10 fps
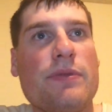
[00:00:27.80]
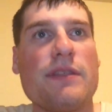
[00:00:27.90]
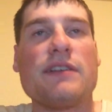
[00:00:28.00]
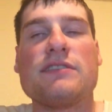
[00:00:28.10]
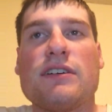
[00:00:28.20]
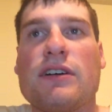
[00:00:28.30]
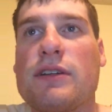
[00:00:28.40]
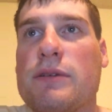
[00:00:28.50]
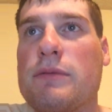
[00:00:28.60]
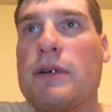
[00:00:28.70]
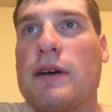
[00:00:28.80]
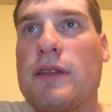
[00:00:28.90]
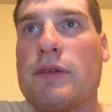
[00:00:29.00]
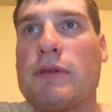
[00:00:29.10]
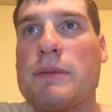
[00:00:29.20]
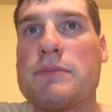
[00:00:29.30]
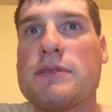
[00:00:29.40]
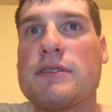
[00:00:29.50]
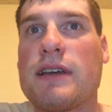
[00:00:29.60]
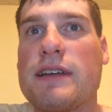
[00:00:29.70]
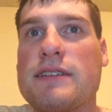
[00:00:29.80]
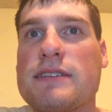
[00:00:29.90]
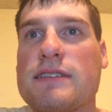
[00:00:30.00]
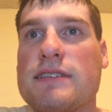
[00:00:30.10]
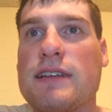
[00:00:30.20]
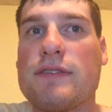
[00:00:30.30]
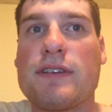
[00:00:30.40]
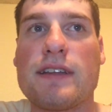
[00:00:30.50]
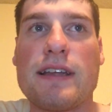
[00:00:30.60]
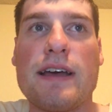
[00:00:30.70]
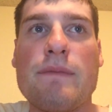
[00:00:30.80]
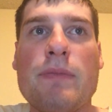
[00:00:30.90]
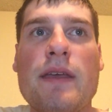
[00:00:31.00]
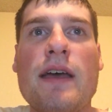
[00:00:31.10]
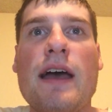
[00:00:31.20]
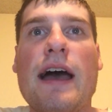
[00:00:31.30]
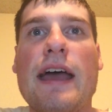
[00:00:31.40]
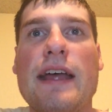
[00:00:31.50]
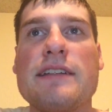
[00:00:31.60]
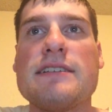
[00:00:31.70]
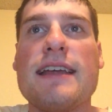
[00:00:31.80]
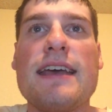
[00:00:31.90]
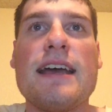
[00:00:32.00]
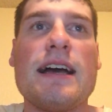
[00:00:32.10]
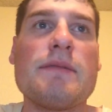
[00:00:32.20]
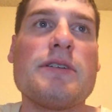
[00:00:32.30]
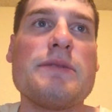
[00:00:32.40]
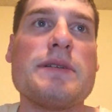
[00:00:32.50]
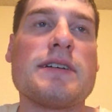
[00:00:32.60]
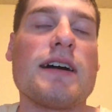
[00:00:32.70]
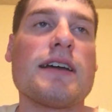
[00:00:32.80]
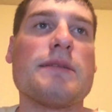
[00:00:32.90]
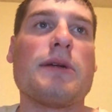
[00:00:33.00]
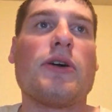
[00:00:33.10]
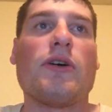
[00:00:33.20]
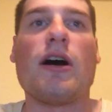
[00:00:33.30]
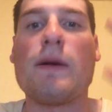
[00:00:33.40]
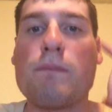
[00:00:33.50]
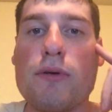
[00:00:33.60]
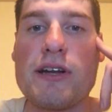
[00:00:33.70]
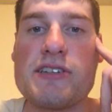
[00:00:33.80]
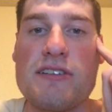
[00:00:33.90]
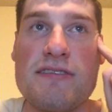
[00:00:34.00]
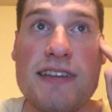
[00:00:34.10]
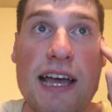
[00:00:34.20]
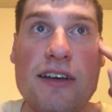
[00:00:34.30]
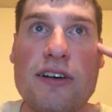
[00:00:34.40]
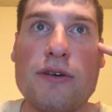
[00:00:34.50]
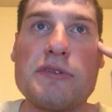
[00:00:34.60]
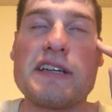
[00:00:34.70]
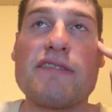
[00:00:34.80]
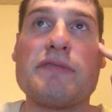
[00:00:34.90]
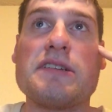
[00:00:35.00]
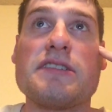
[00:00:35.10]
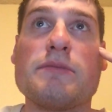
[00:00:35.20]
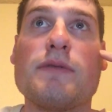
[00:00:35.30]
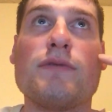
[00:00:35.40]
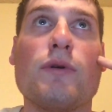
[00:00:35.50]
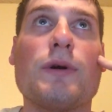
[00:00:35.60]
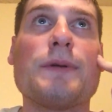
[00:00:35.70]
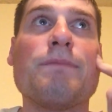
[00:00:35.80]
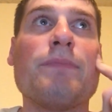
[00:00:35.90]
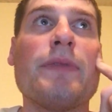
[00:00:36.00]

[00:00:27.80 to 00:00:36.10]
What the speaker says: things on the websites and stuff like that. And today I'm going to be talking about Operation Skyhook, which I've mentioned before.